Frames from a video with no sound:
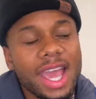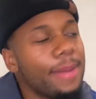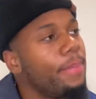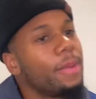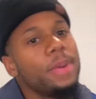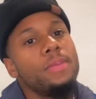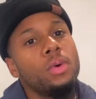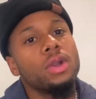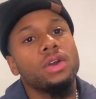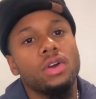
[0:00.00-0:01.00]
But people
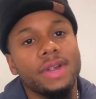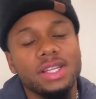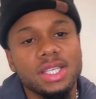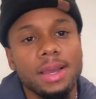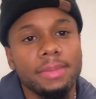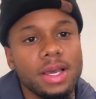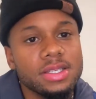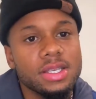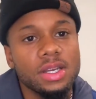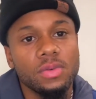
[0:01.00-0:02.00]
want to go around saying blood's
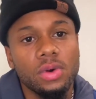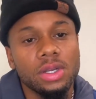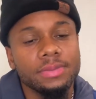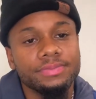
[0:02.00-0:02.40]
thicker than water.